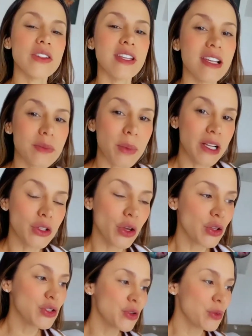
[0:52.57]
días para
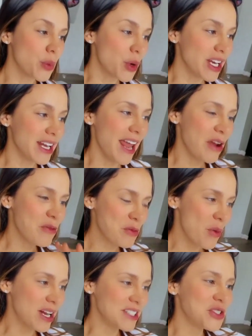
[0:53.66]
todos. Good morning,
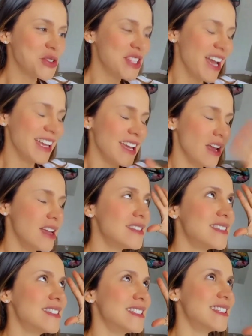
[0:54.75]
everyone. Today is
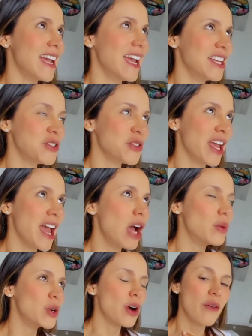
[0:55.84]
the day. Today I
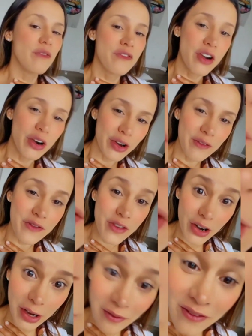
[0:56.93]
woke up very,
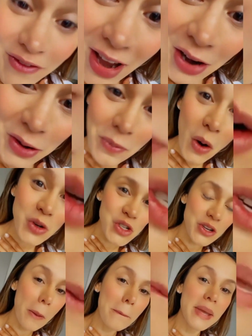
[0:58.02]
very, very
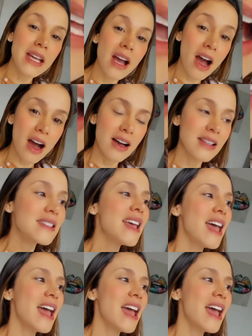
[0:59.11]
emotional because